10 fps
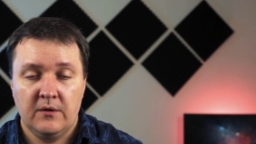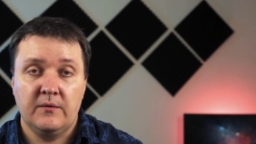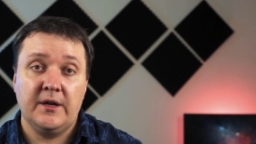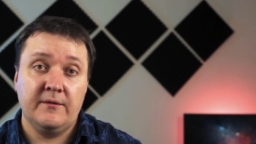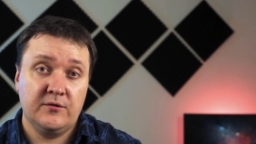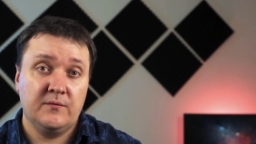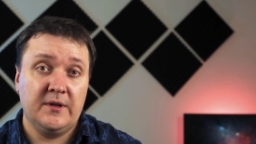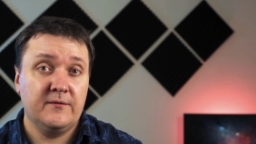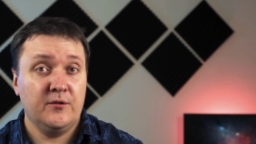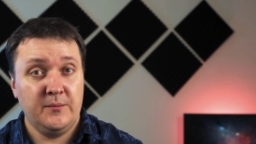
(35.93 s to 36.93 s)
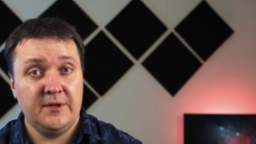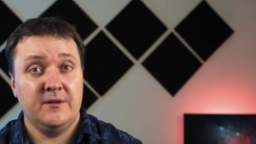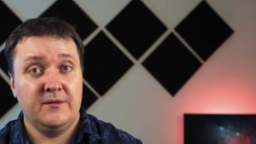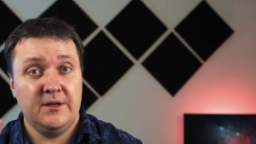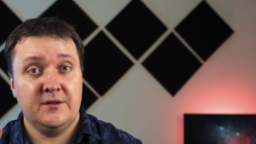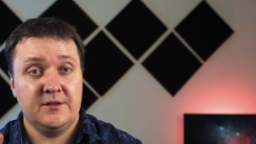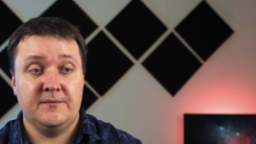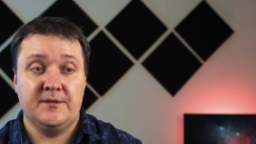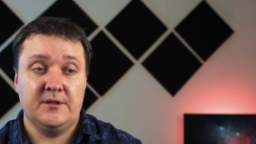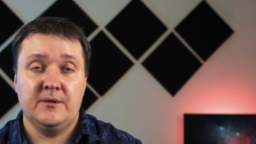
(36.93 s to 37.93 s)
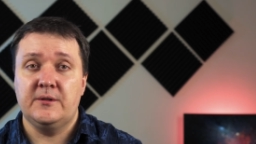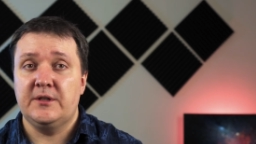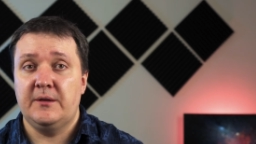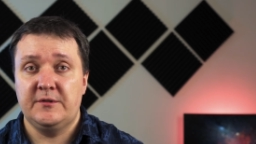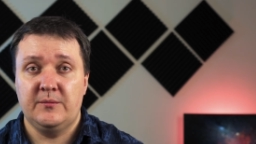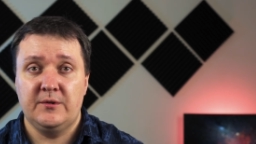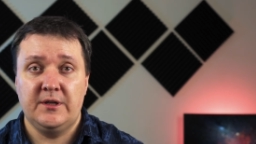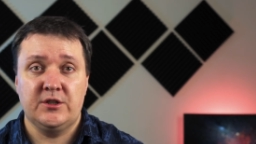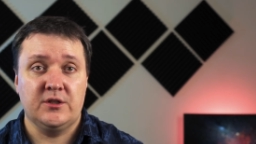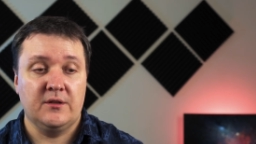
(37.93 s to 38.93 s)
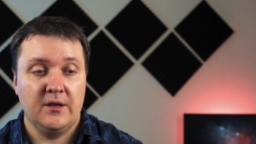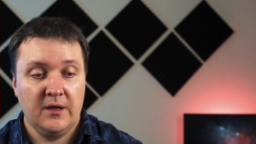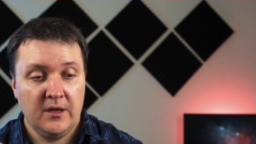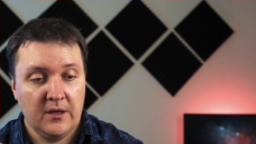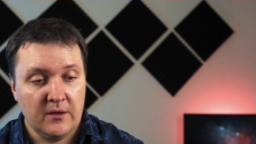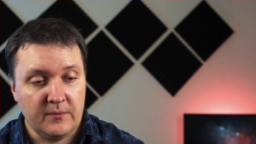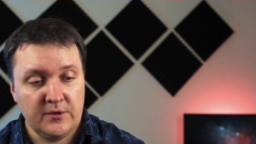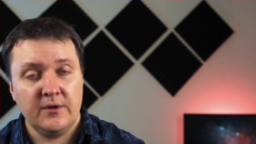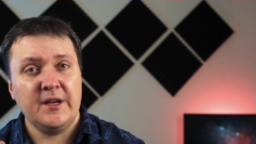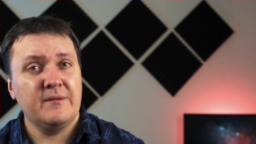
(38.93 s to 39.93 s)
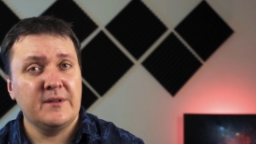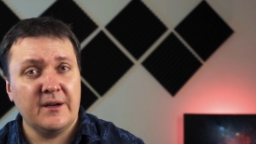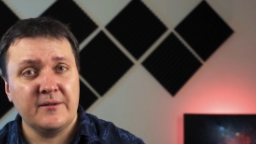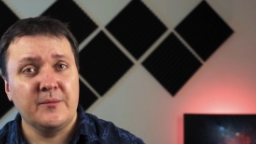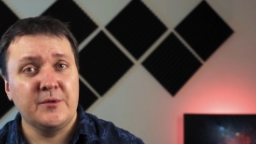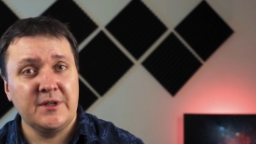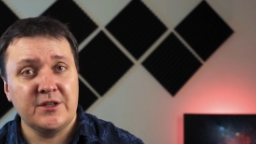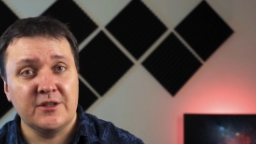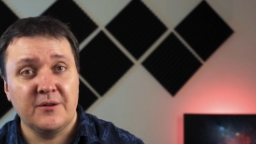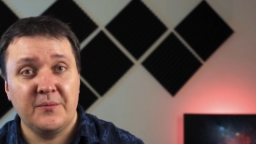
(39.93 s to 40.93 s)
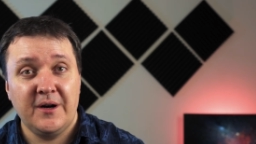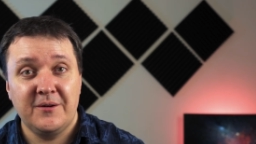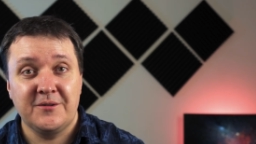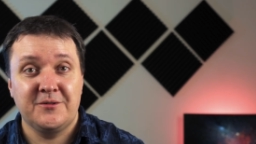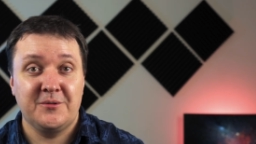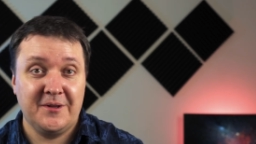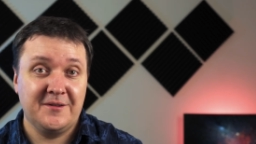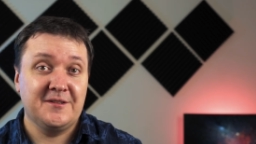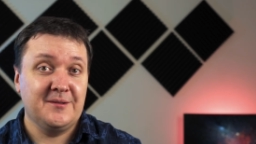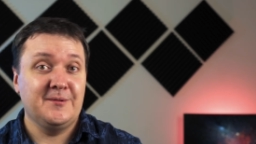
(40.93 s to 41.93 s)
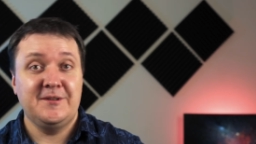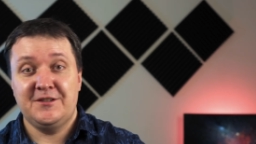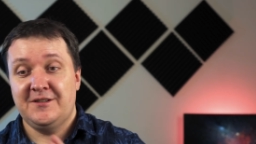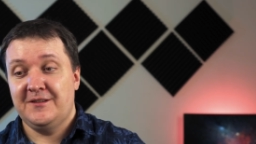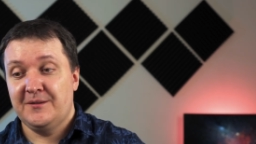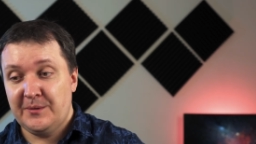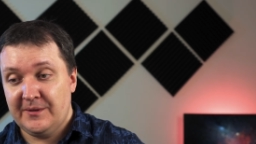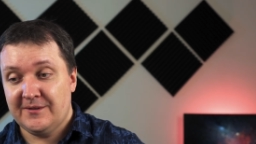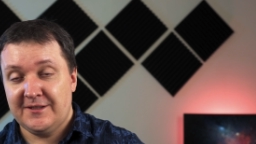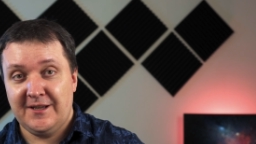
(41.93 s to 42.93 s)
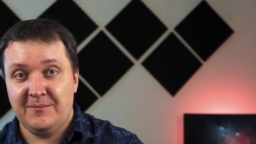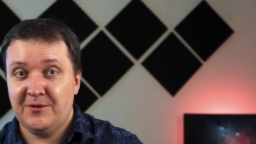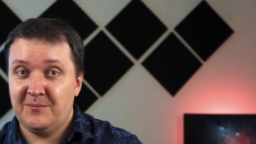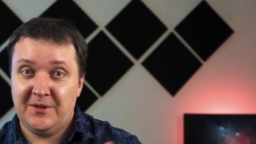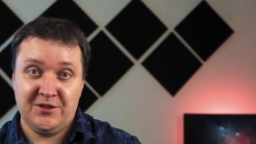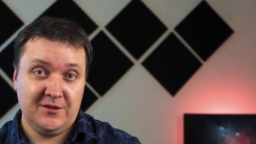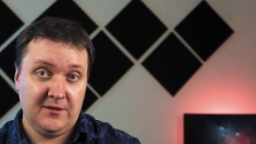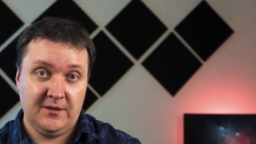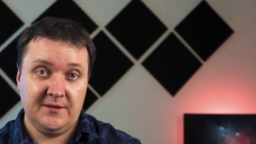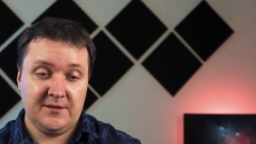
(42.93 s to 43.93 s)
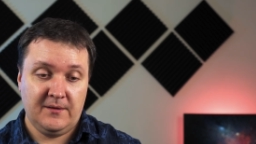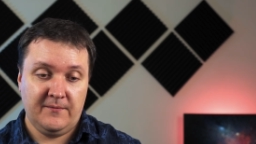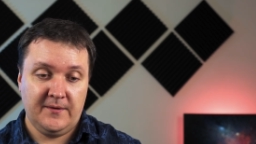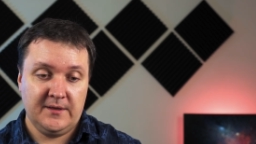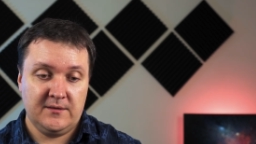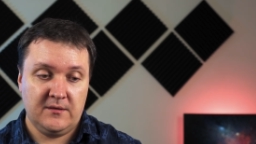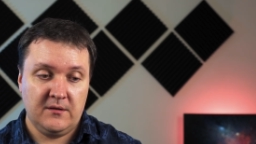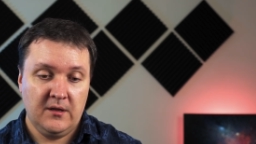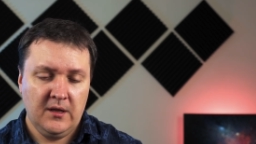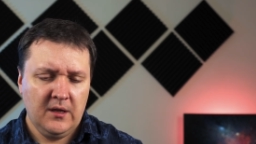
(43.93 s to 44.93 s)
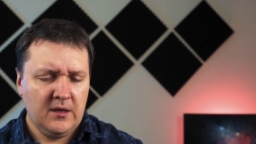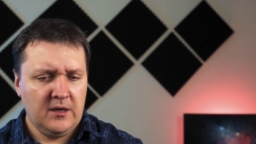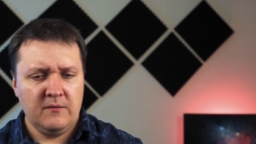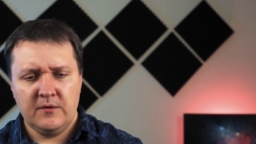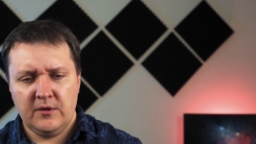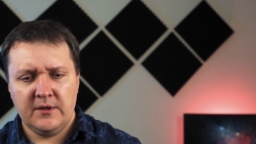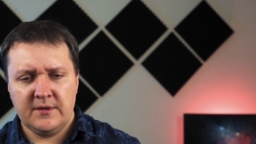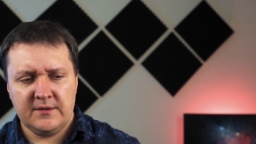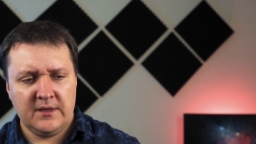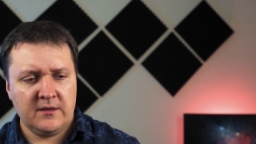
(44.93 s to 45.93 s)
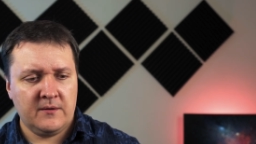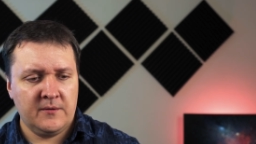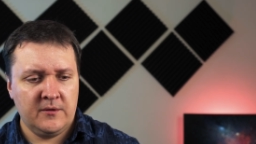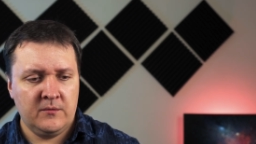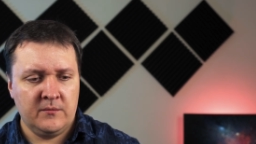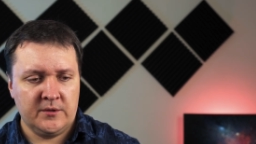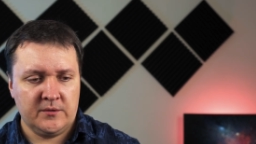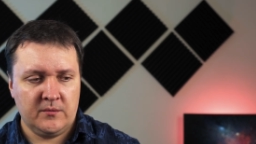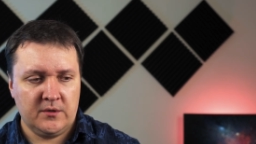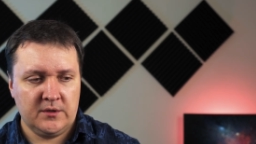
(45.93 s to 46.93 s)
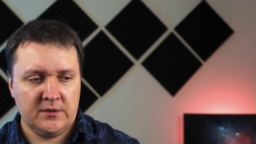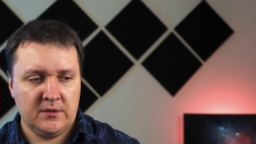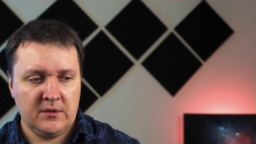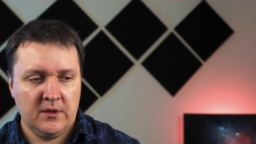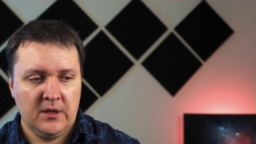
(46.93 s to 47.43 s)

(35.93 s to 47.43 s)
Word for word: We have to wait 4 billion years if it's a real-time simulation. We don't have enough computational power to run this simulation in real time, not mentioning x time faster, and we don't understand how the universe works.